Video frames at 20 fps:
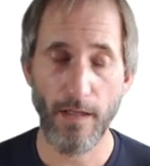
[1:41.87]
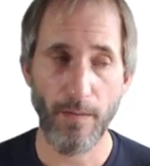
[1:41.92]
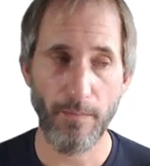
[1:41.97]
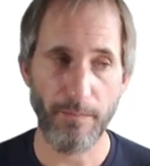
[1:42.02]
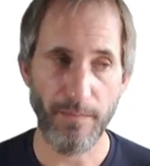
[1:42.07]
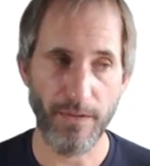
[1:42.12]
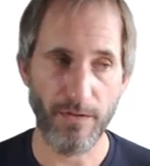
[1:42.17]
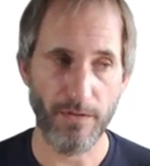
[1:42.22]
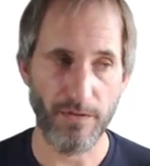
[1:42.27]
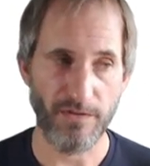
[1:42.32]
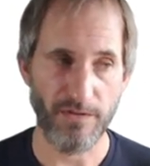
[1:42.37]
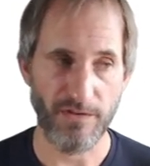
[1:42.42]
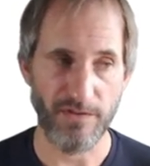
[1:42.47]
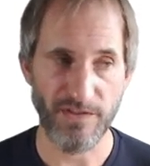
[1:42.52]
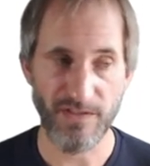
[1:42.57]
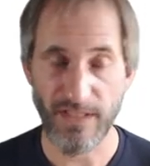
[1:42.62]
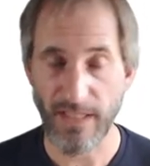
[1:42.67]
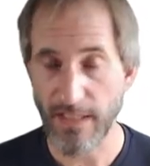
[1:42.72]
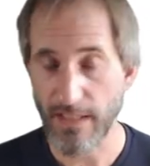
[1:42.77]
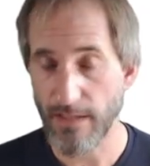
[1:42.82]
because the
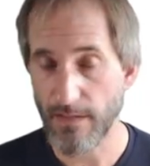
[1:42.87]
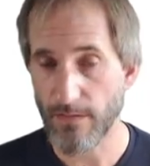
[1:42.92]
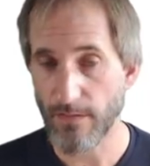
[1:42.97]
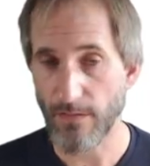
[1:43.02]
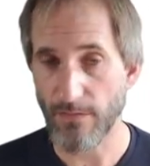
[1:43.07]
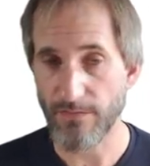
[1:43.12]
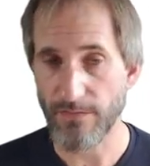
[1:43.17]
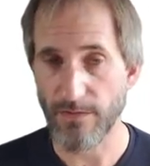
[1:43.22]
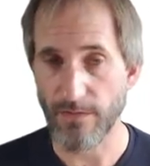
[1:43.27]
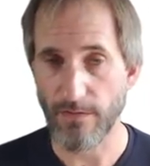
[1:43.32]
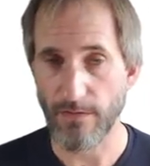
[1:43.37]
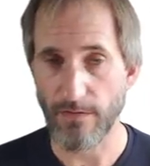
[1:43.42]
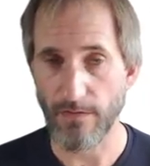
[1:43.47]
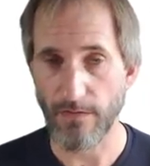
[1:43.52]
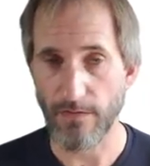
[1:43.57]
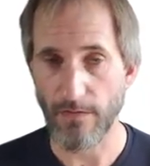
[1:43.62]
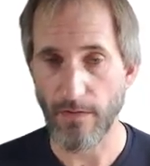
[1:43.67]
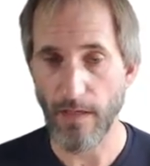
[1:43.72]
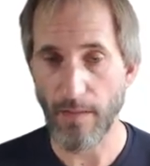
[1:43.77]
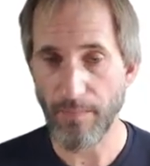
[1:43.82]
state of
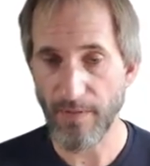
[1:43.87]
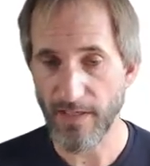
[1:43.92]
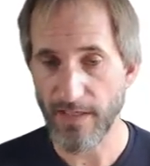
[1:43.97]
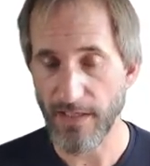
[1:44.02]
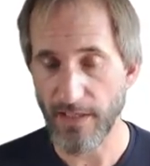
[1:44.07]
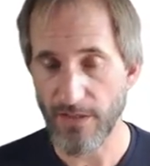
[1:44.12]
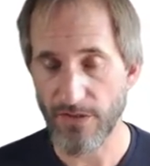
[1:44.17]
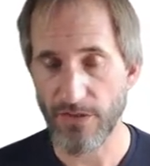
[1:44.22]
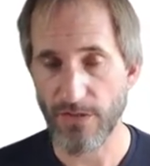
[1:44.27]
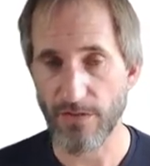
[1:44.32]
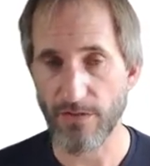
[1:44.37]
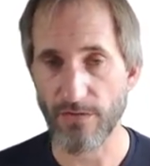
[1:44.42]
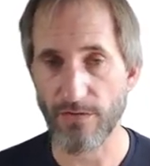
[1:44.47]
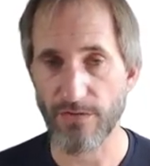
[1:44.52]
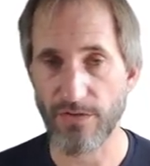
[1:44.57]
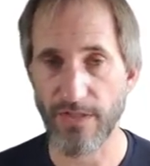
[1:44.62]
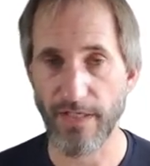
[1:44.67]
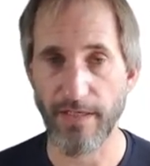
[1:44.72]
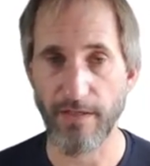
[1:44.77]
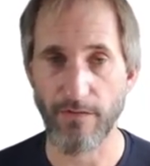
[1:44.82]
the application in the
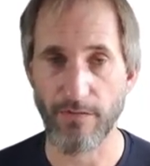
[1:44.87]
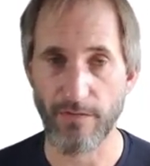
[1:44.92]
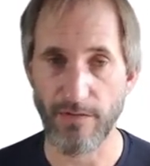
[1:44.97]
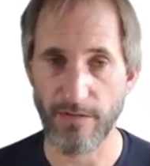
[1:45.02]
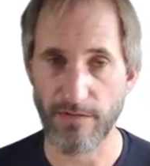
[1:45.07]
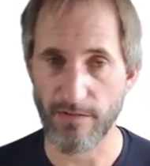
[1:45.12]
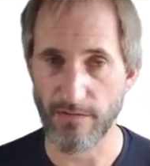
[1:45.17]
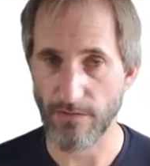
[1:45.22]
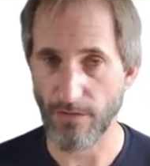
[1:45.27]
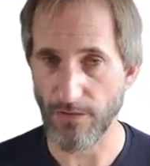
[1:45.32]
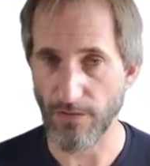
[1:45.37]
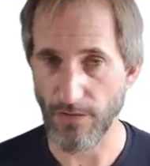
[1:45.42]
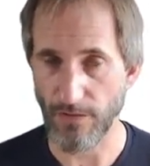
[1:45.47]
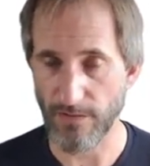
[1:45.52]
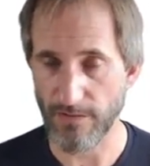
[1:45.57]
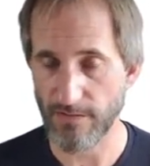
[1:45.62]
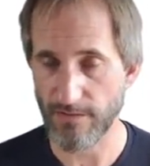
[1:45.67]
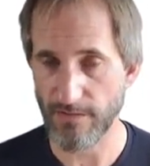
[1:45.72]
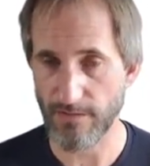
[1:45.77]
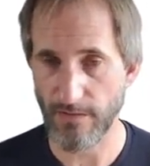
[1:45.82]
container is not
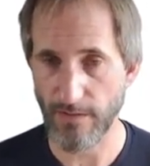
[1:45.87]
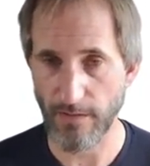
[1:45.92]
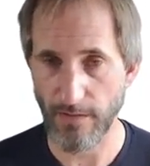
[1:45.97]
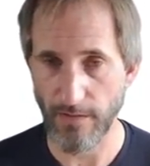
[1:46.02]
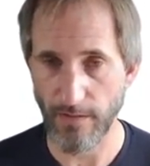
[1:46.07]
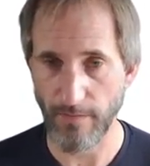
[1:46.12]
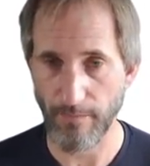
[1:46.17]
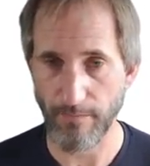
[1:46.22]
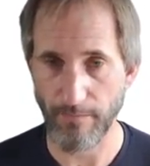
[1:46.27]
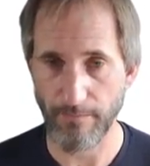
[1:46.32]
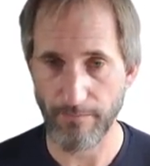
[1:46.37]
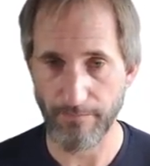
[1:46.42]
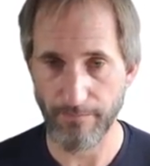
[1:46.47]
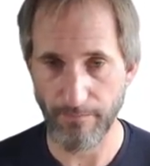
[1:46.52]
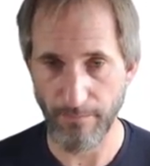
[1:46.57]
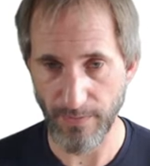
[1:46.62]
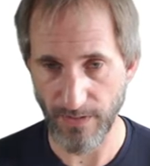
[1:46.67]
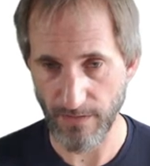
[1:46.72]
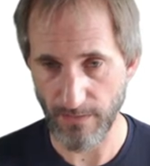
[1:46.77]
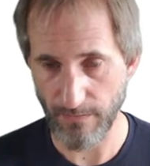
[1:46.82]
lost, um,
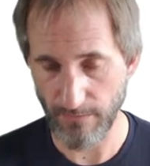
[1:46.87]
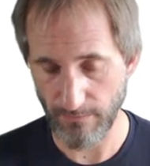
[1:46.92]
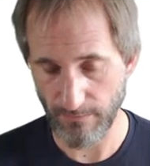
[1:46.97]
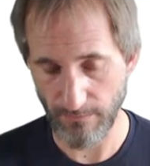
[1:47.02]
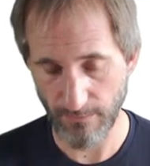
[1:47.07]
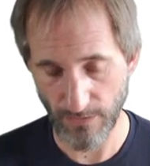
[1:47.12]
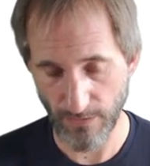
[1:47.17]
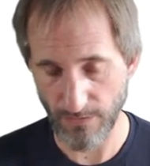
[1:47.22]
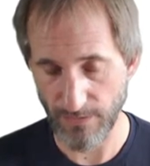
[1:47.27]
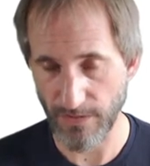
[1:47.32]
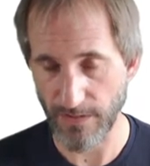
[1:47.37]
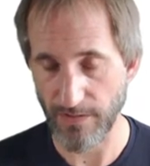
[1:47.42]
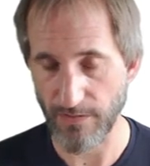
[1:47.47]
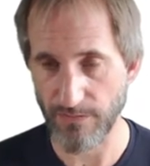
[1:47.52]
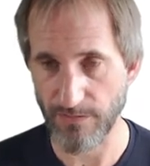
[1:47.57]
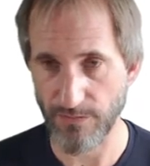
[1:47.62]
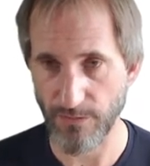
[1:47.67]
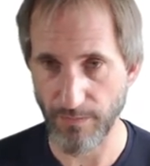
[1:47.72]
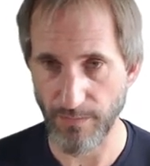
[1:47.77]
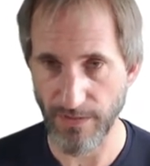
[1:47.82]
but
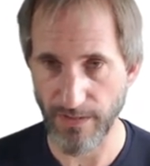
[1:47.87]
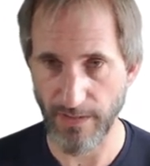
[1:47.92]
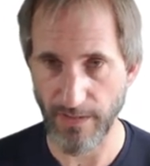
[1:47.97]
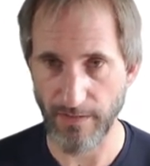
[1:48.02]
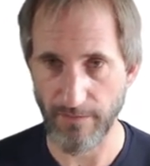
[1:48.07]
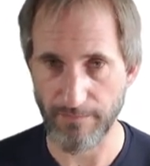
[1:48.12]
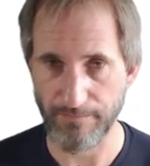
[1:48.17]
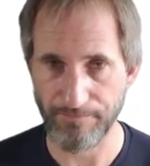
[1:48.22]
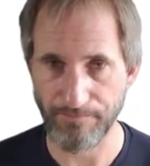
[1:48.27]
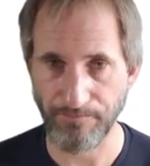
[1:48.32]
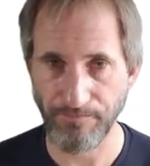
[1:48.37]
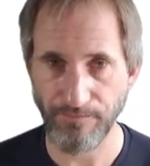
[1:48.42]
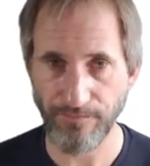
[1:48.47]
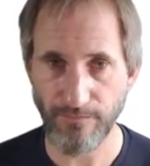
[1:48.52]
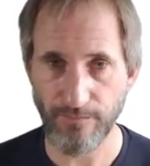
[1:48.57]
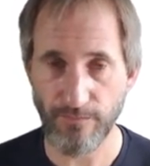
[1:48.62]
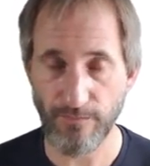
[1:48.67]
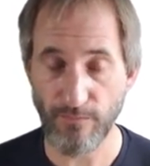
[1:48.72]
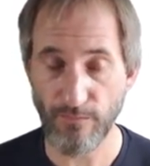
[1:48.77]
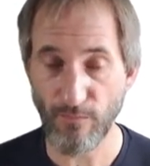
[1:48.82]
continues to be there.
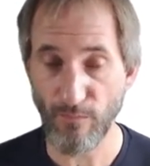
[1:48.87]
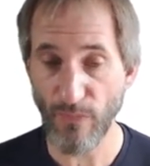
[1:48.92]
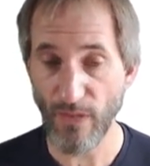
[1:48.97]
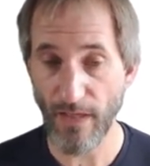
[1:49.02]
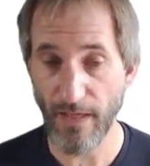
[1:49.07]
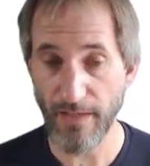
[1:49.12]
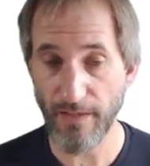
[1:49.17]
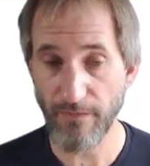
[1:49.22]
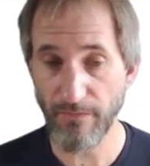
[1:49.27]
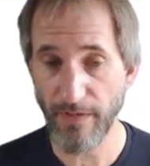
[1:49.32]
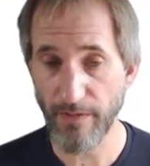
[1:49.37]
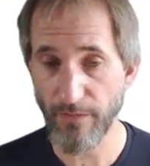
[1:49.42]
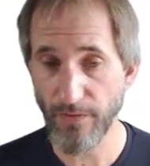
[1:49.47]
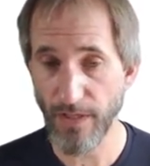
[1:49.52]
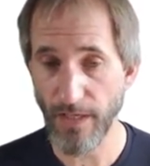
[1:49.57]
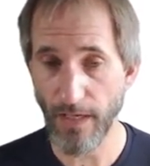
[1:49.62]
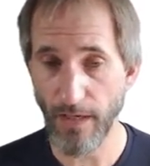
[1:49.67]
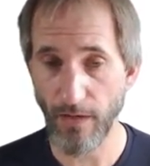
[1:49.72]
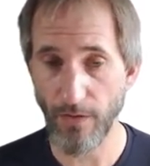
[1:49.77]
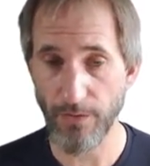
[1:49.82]
And a
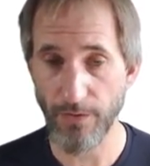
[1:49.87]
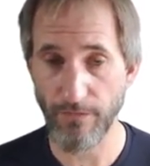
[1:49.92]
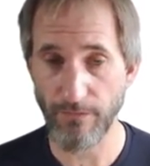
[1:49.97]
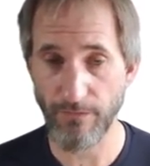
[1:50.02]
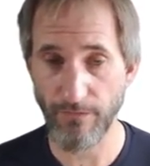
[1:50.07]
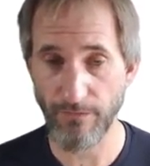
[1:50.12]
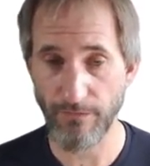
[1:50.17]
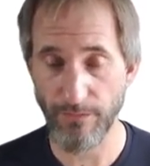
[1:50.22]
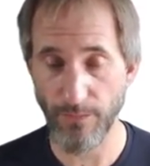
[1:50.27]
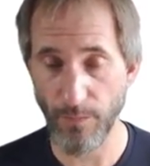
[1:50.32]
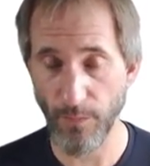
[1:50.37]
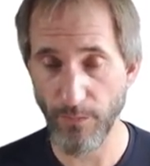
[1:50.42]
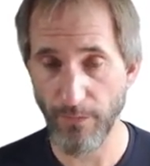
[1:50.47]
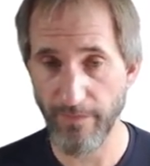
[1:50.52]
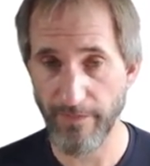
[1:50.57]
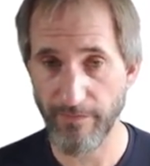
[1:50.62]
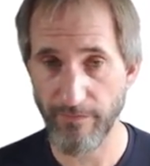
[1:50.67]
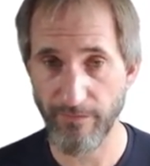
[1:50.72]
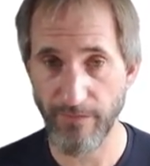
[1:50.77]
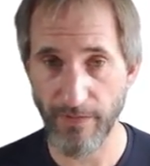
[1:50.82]
very on a, from
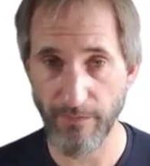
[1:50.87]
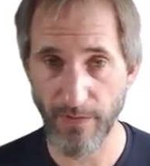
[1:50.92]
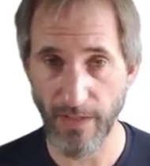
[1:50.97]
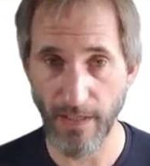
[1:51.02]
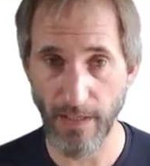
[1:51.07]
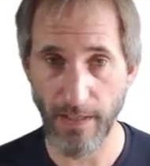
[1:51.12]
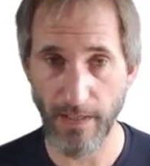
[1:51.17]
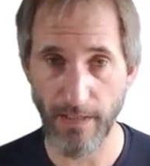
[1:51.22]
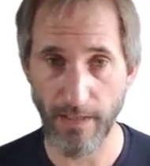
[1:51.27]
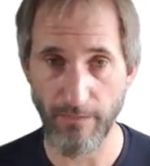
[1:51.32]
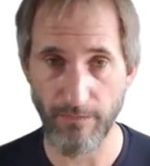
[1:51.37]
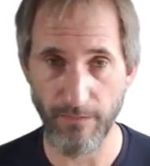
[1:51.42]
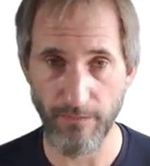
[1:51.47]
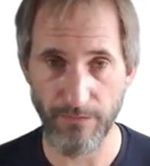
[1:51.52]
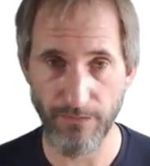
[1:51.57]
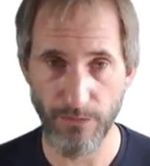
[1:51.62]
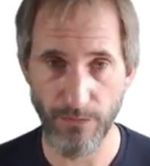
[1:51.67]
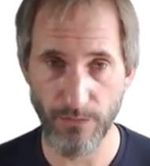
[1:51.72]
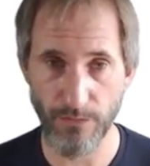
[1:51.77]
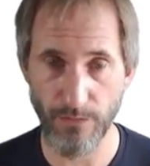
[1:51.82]
a very high level
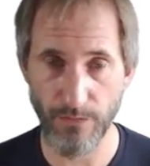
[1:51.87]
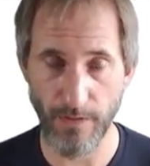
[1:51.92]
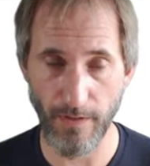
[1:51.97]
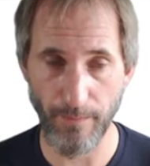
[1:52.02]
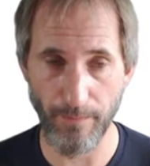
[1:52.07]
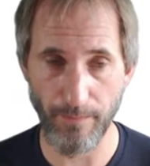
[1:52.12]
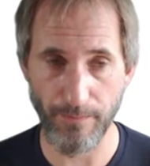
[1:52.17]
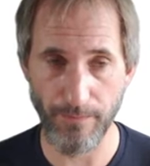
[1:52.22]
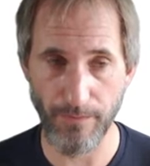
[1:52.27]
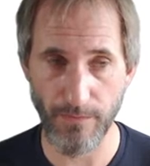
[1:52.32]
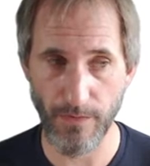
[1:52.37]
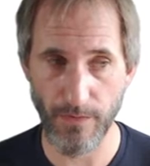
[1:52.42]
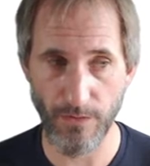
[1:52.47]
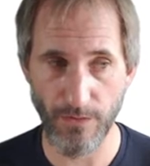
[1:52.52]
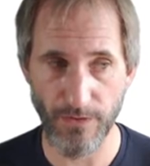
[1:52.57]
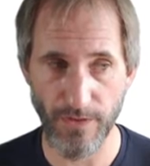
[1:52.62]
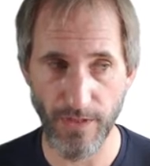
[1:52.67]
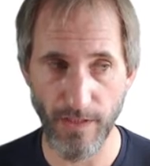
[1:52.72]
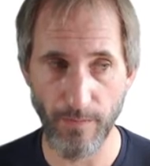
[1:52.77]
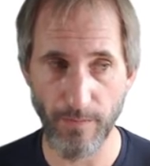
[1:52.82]
view, um,
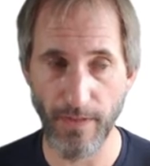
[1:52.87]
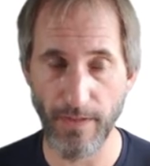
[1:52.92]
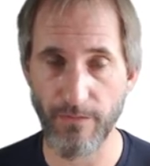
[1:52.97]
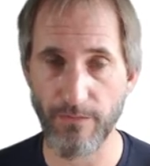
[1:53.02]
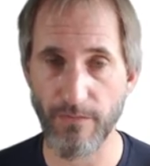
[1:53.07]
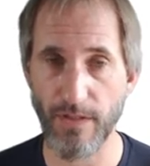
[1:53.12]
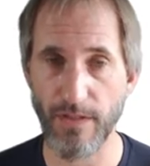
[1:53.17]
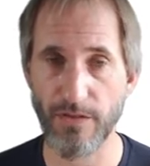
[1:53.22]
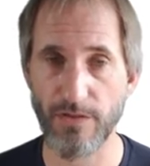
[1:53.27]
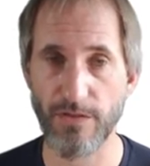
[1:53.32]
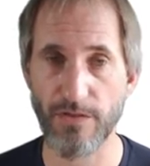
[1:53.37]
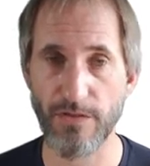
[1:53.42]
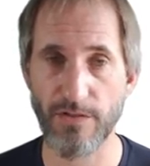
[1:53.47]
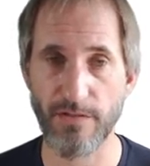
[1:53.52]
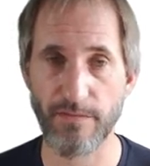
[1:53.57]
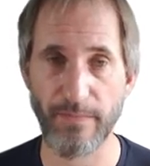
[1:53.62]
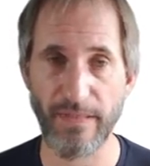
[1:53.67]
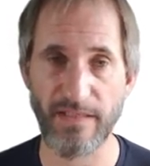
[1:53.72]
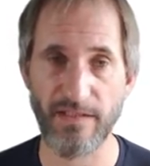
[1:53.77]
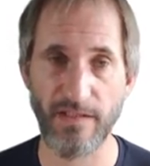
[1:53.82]
container migration
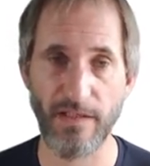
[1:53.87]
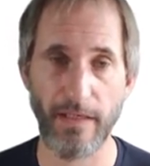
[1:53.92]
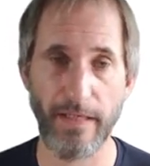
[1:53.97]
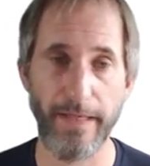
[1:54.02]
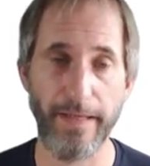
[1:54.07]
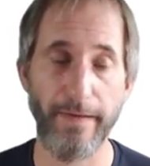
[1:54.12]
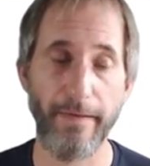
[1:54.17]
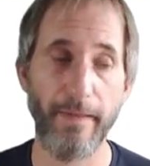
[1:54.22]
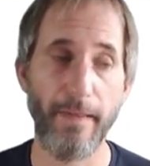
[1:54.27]
is basically